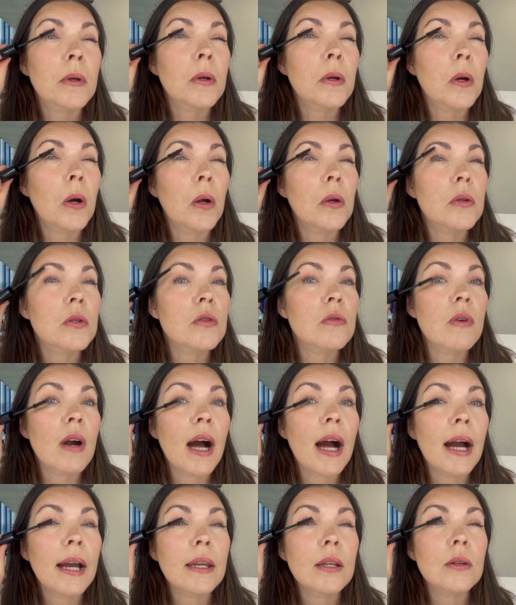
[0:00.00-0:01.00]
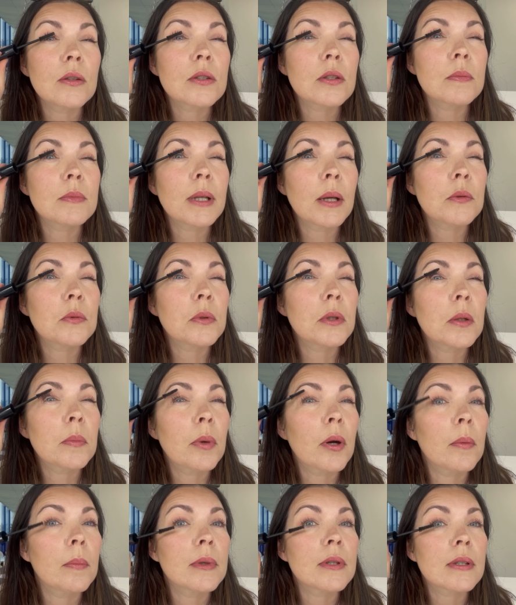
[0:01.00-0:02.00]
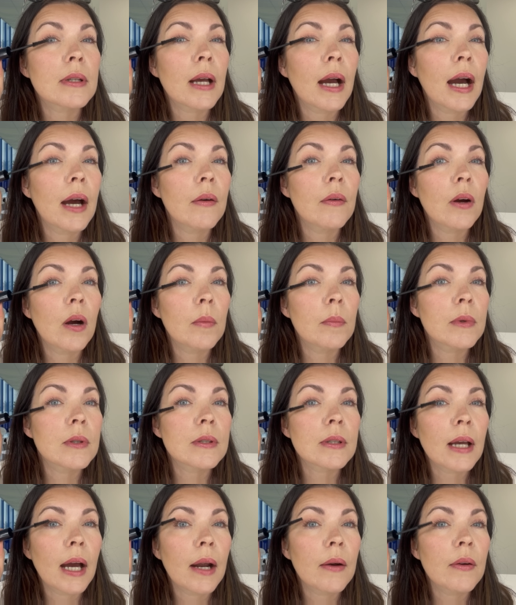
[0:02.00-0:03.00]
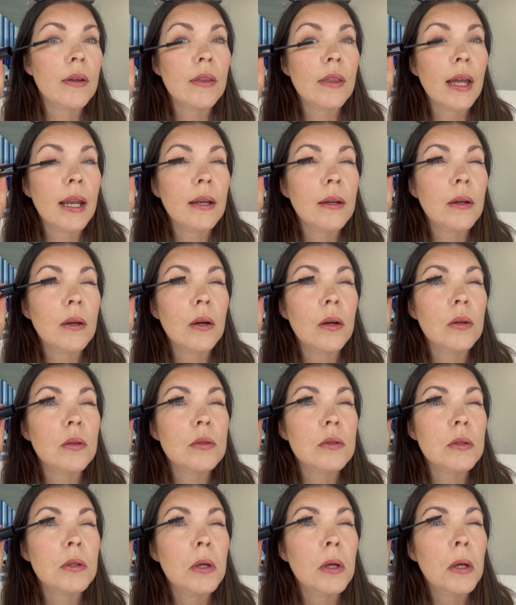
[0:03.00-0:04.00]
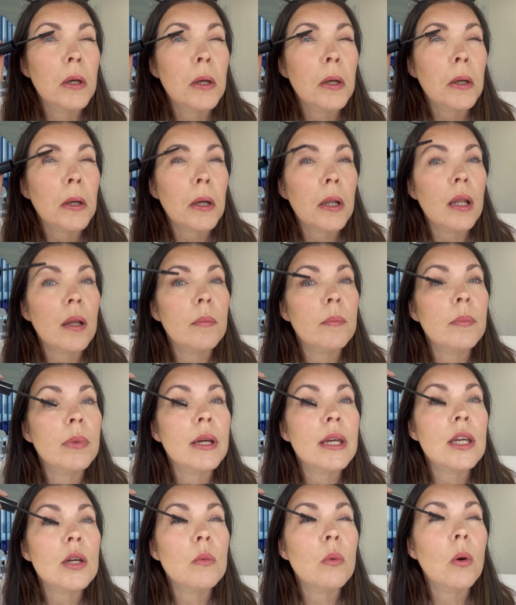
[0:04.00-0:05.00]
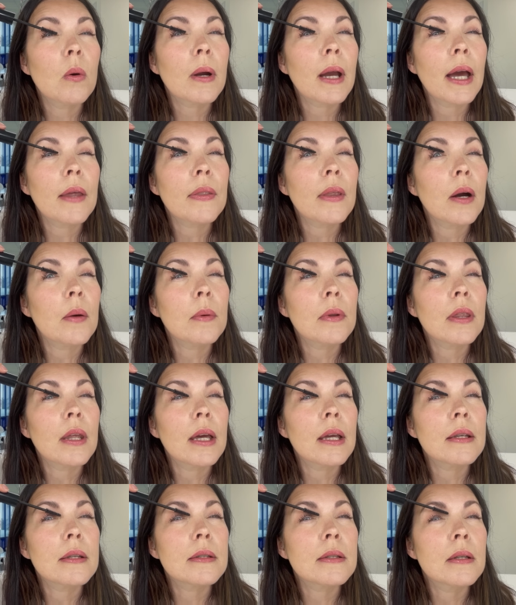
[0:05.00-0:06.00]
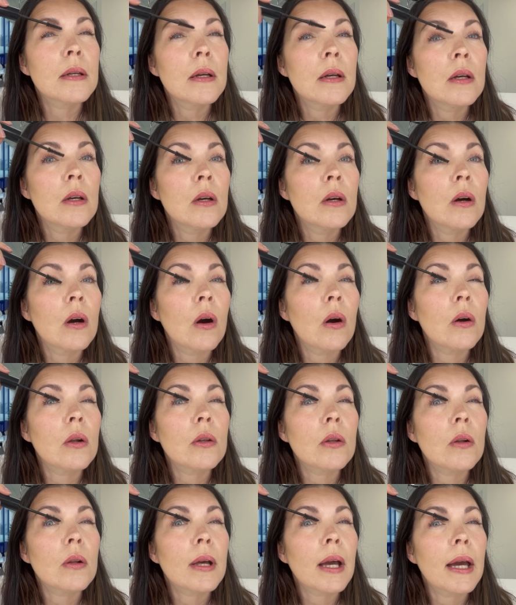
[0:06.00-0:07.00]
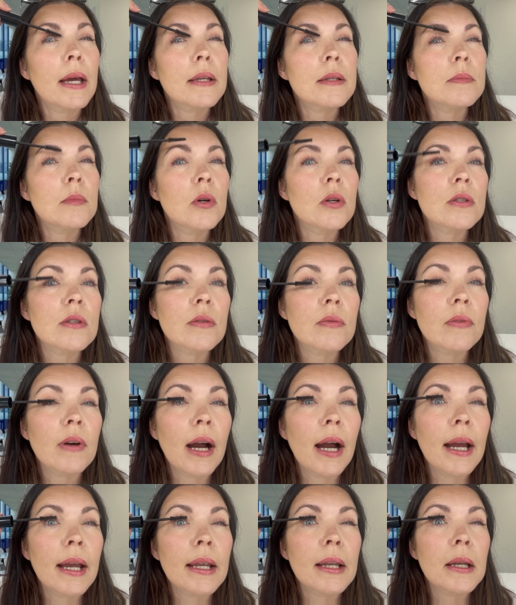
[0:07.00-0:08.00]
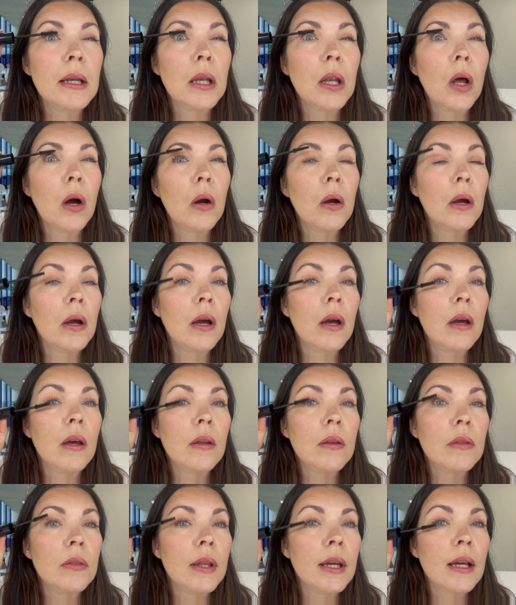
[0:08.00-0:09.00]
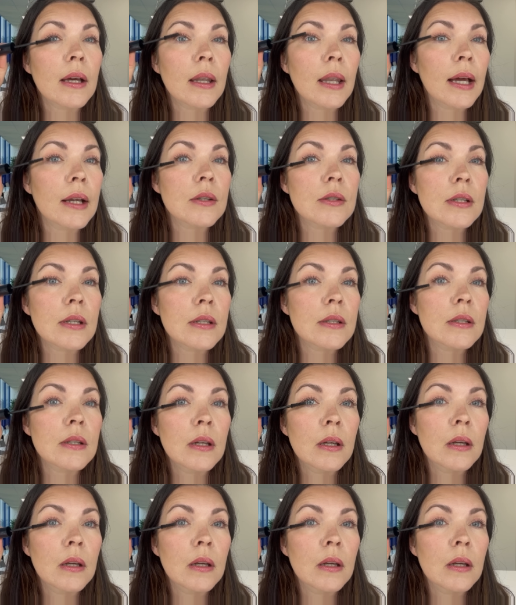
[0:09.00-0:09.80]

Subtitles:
gone dry. You know, sometimes when you put mascara on mascara, it then goes clumpy. You won't get that with this. All you'll get is more defined, longer, thicker lashes